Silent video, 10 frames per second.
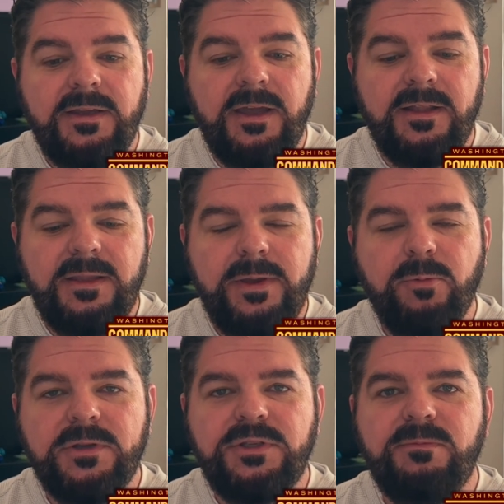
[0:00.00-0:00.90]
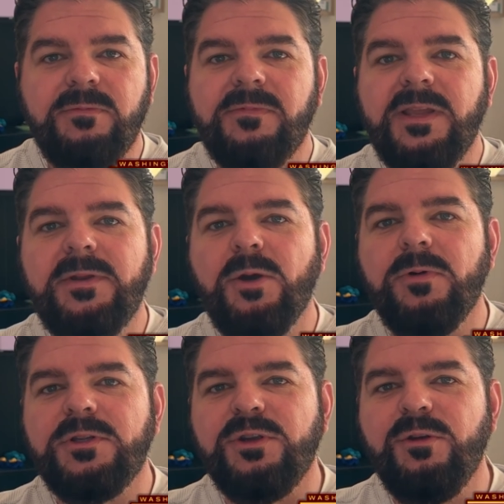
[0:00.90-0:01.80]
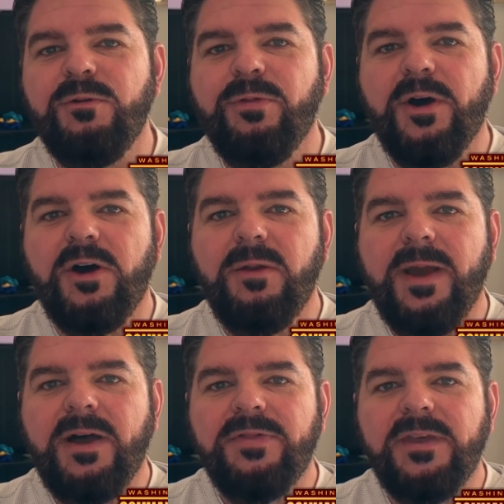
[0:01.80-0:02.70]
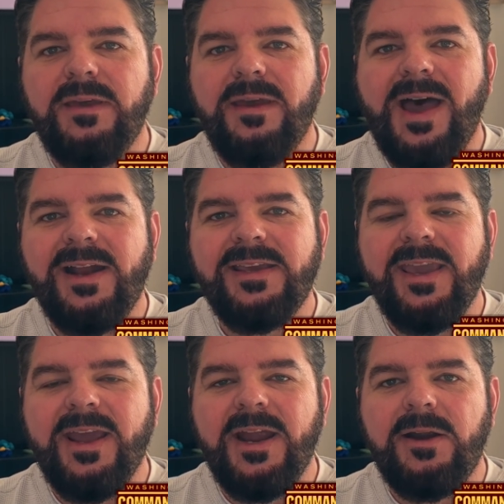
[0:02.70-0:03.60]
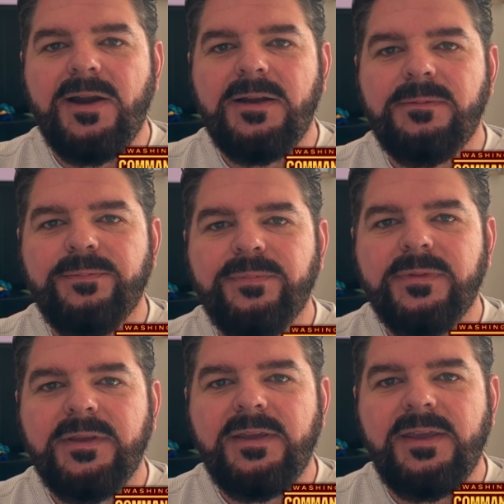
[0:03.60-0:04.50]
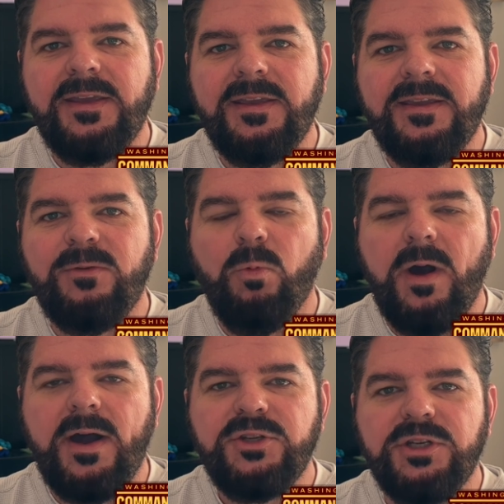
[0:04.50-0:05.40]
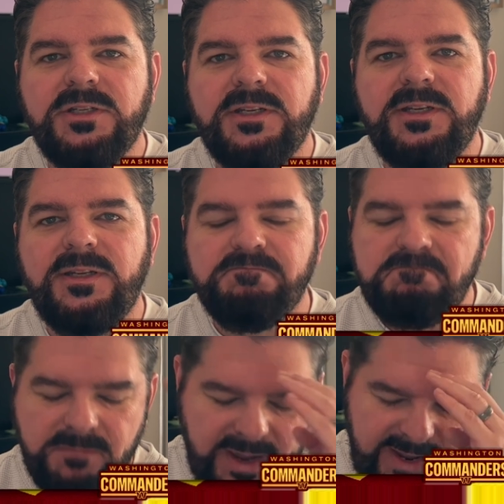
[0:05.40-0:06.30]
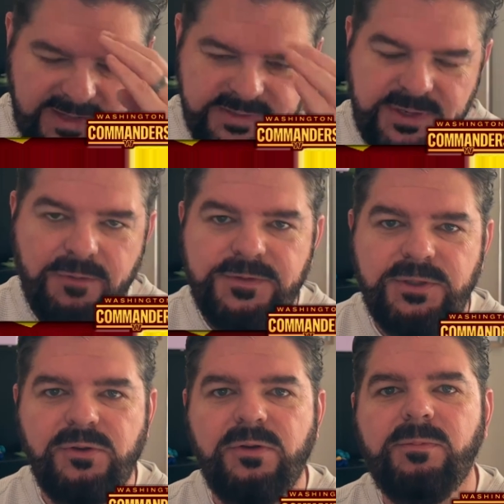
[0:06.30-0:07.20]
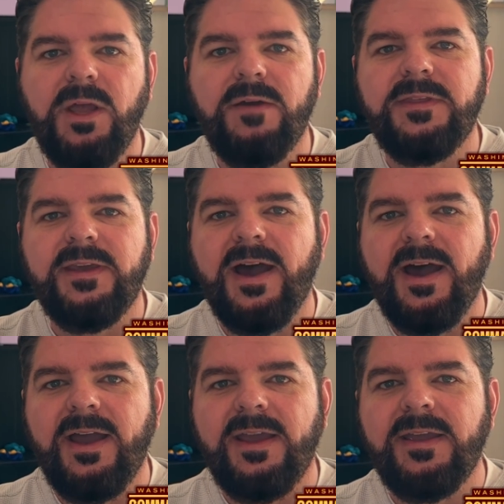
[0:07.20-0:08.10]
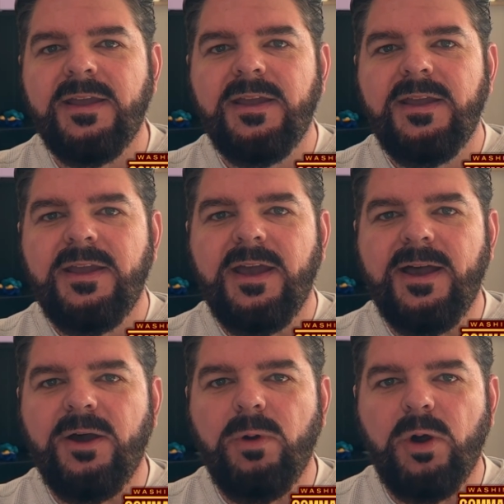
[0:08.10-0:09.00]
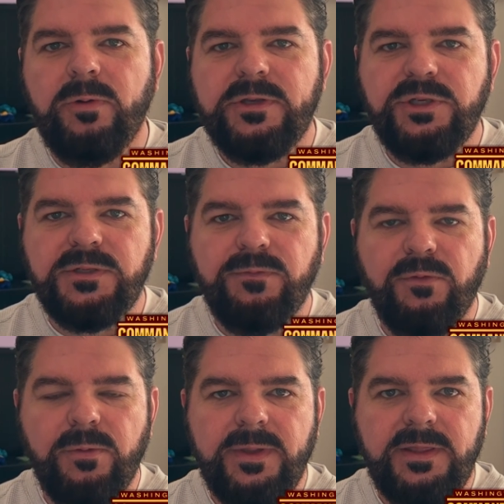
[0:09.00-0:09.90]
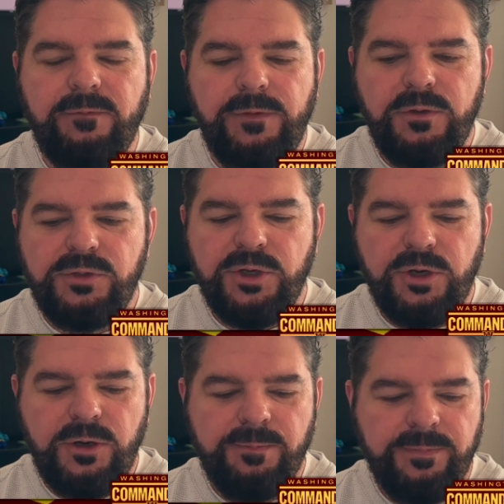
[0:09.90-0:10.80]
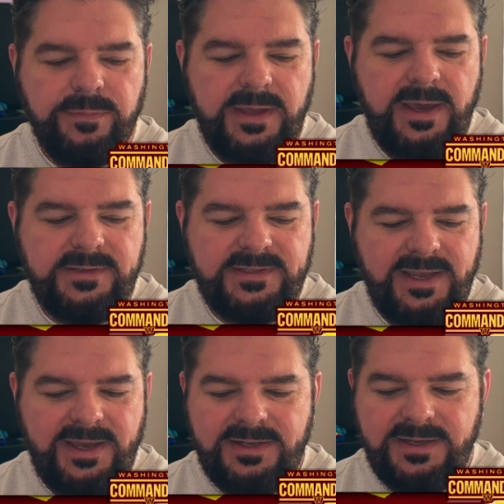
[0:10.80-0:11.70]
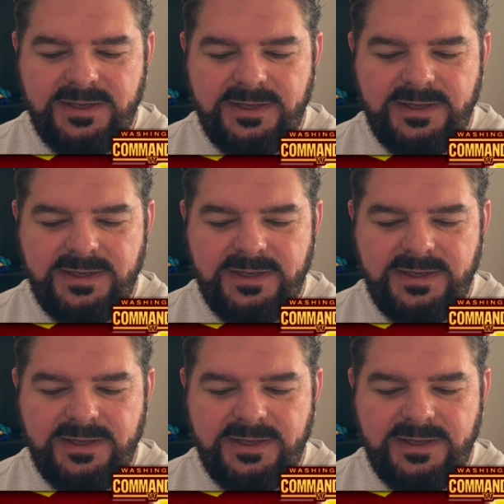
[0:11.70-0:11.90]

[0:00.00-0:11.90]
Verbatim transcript: uh, let me what let me know what you thought about the Heinicke era in Washington. My hats off to him. Love the guy. Uh, well wishes for him in the future. That said,